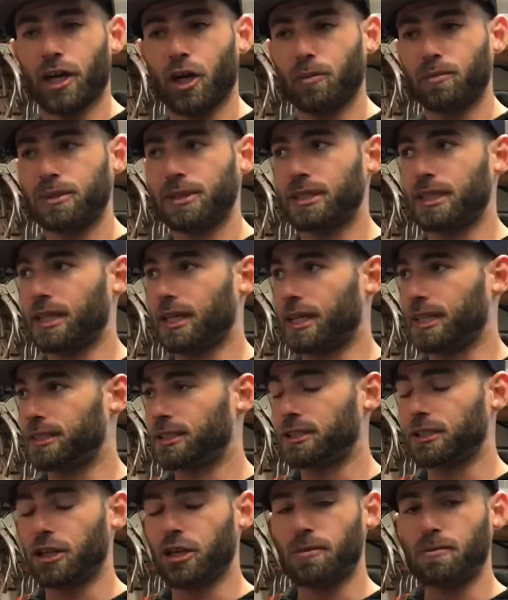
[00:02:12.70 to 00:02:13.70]
helps the
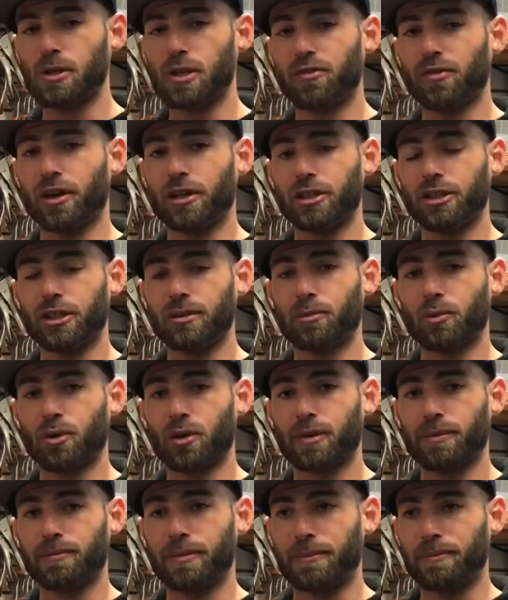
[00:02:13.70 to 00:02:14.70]
snow move under your
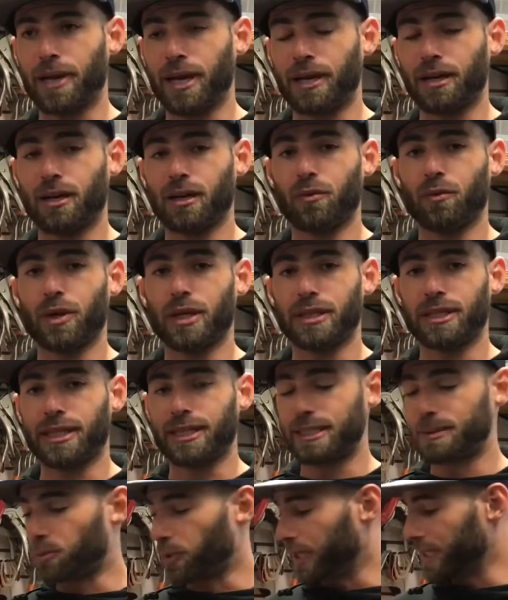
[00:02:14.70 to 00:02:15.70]
board better with
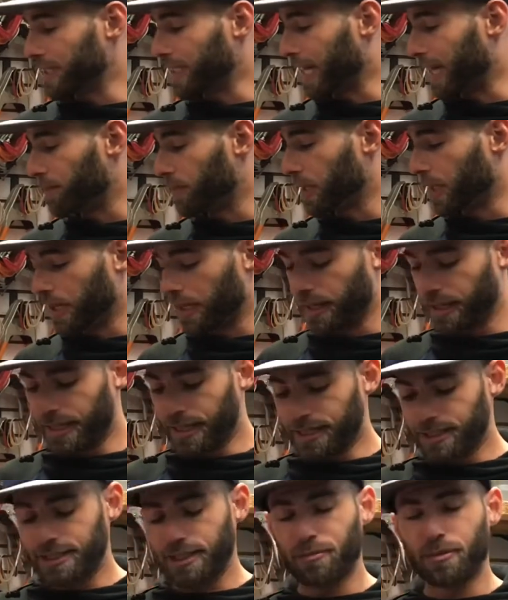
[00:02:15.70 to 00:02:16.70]
a springtime cut.
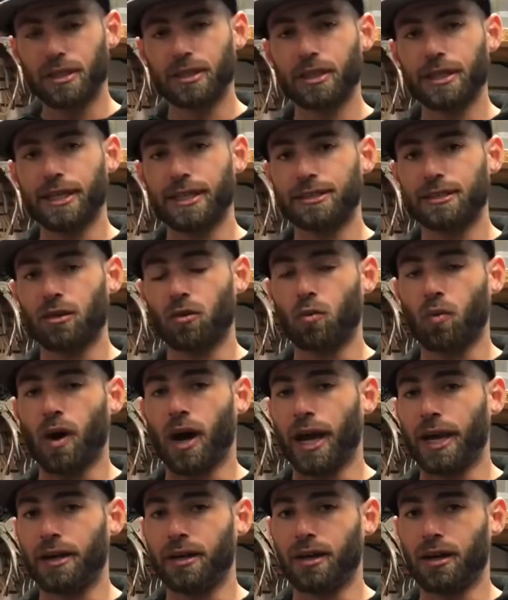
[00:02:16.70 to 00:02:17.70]
Typically, it's a
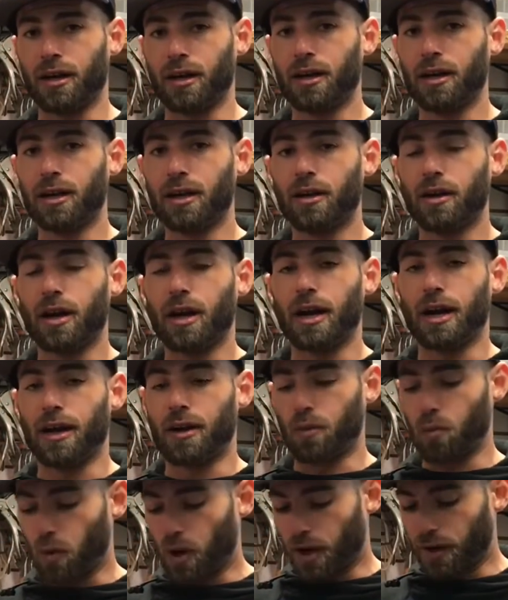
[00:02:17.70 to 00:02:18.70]
wider
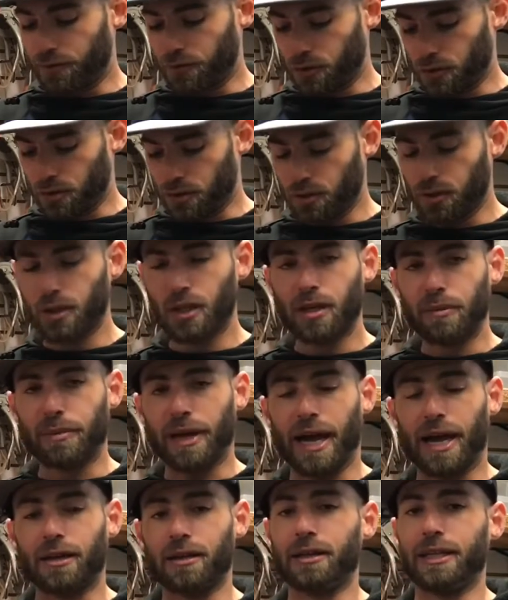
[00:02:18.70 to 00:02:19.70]
waffle
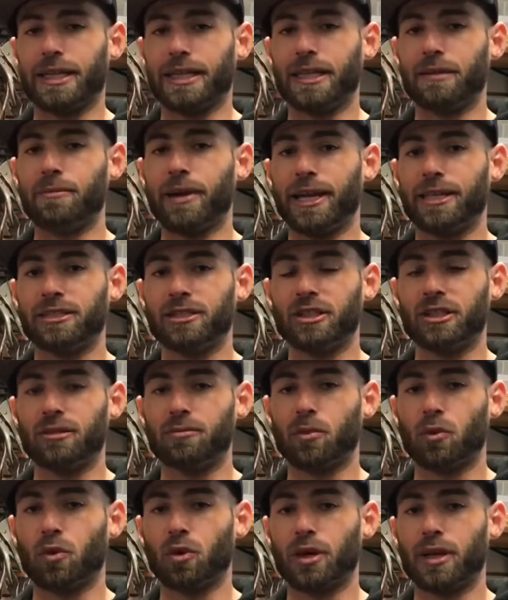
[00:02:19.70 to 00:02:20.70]
pattern in the base of your
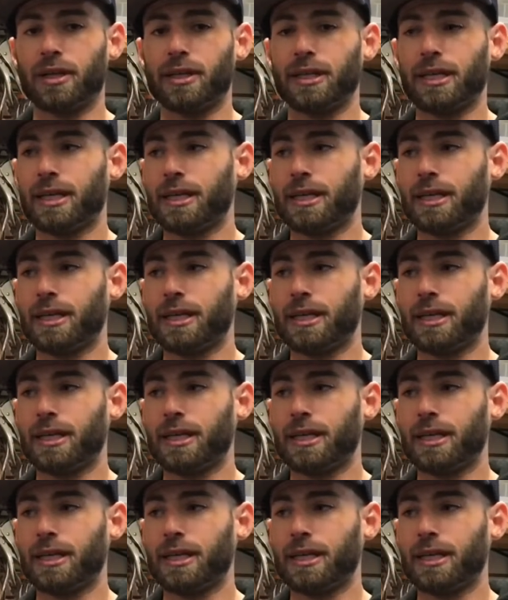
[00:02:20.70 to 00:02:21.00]
board.